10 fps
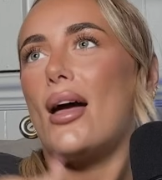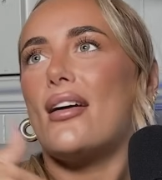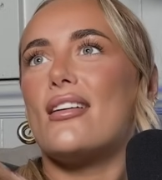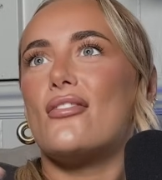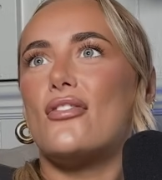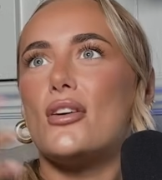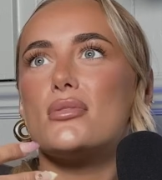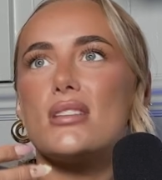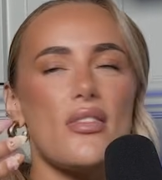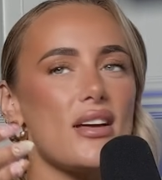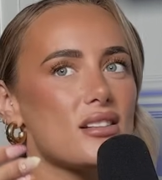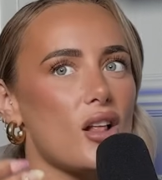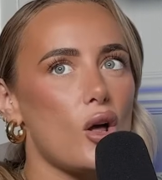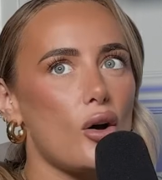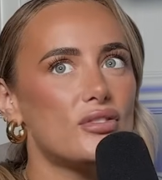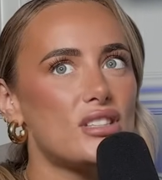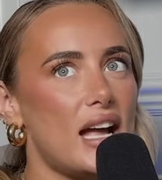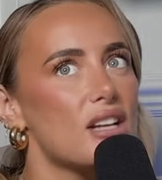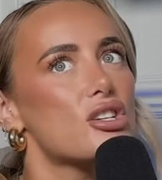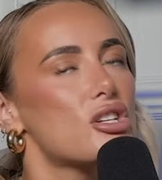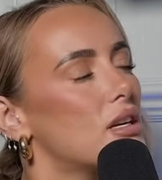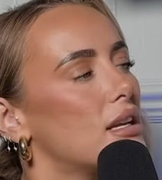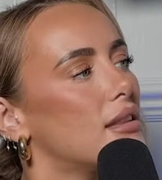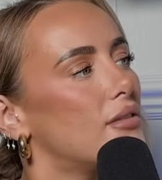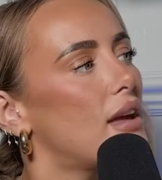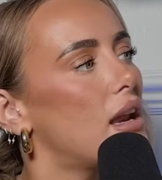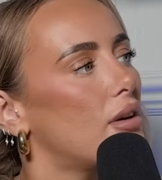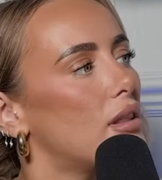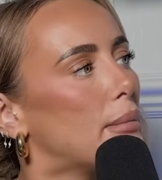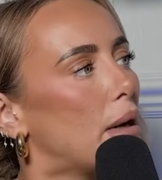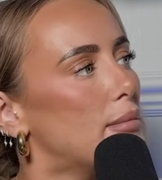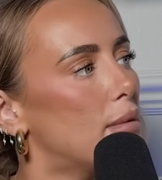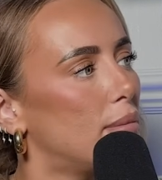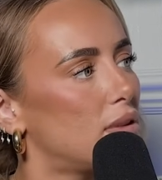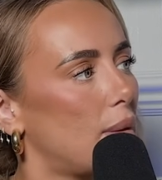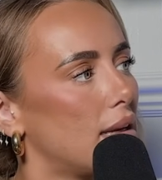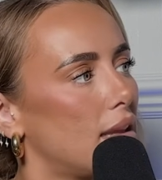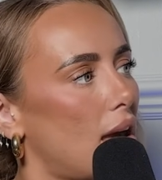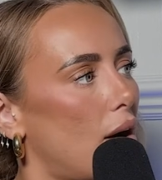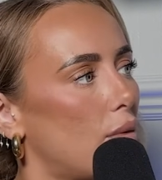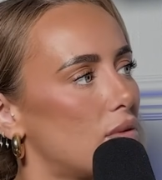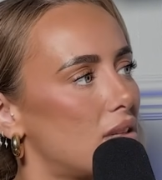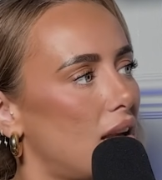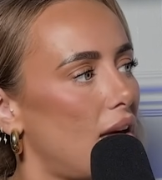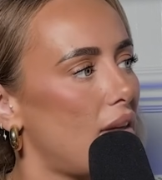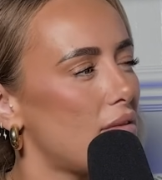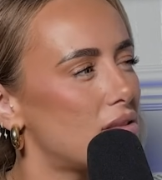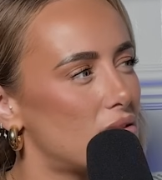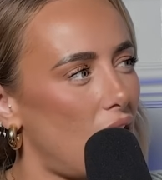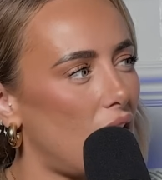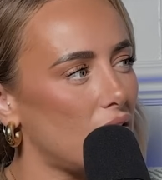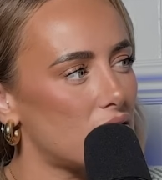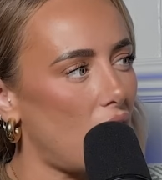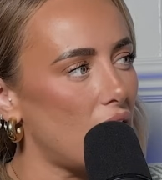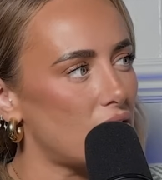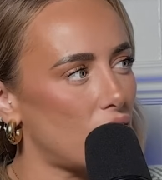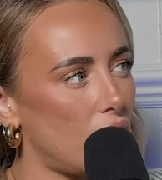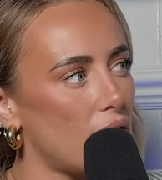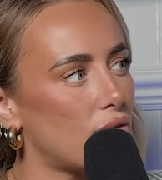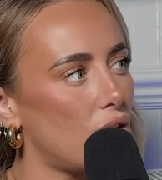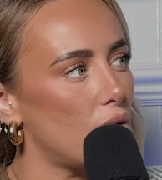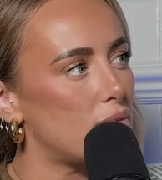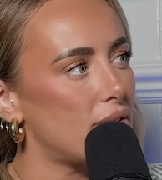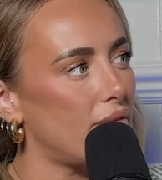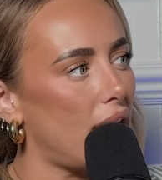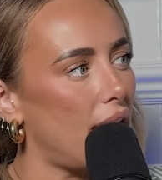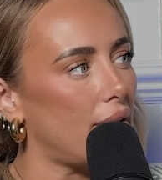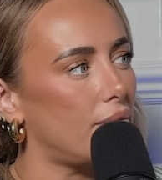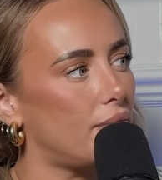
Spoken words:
It feels like there's a lot of tension in the villa at the moment between the girls, and like they've started to create groups, haven't they?